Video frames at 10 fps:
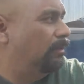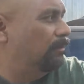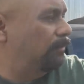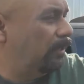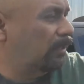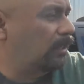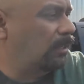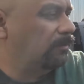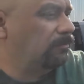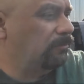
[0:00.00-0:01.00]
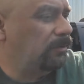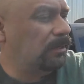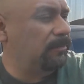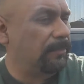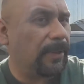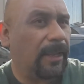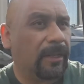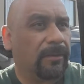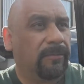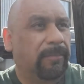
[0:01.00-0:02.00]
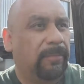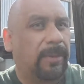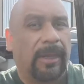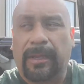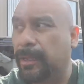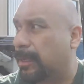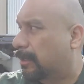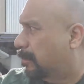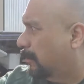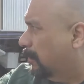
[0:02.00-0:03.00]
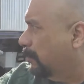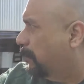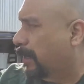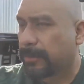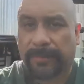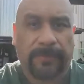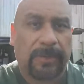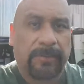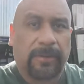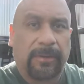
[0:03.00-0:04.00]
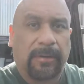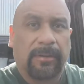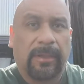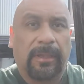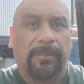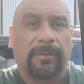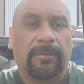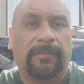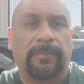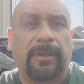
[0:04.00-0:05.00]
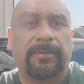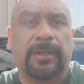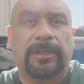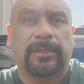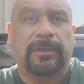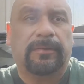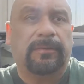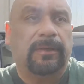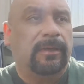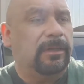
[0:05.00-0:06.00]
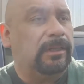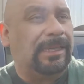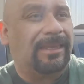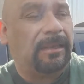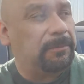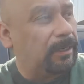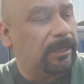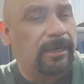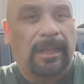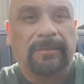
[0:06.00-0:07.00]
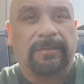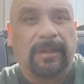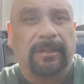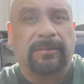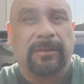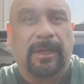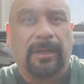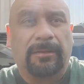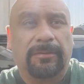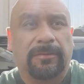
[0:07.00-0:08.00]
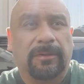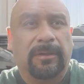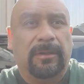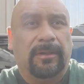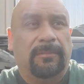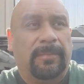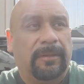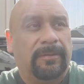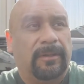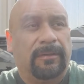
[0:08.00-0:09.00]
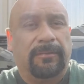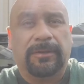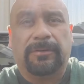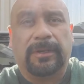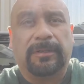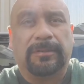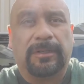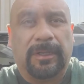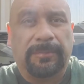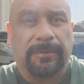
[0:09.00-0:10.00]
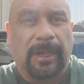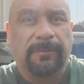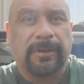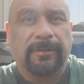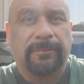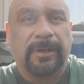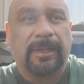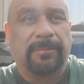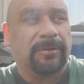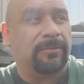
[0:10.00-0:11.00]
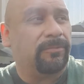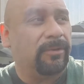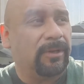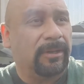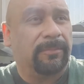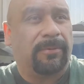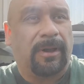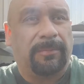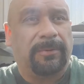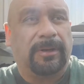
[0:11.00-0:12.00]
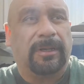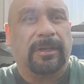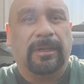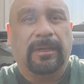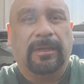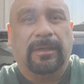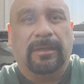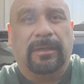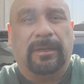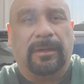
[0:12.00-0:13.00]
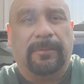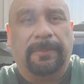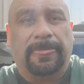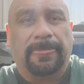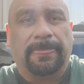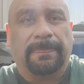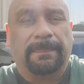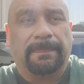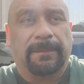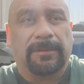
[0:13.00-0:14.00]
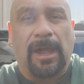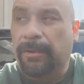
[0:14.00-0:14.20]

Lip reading: But guys, we're going to be back. We'll be back. I got pastor friends that are here. They came all the way from Los Angeles. They came late last night to the house. Basically went straight to sleep. So I haven't even been able to really properly um, talk